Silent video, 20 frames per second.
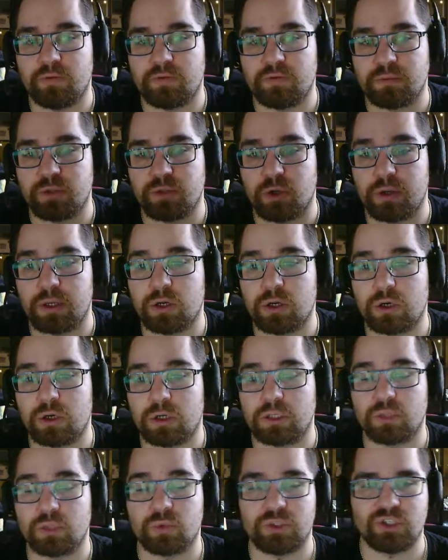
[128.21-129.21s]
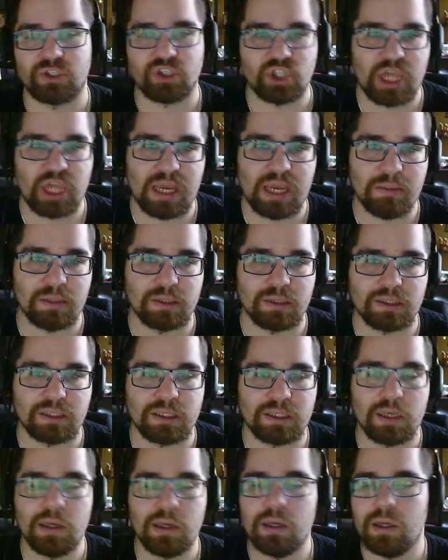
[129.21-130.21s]
from drawing cards with
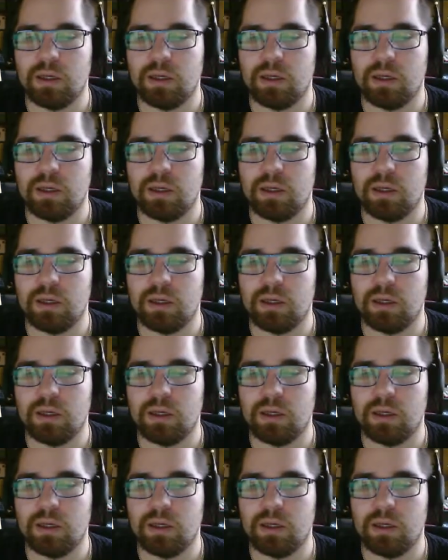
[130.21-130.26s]
Shamans,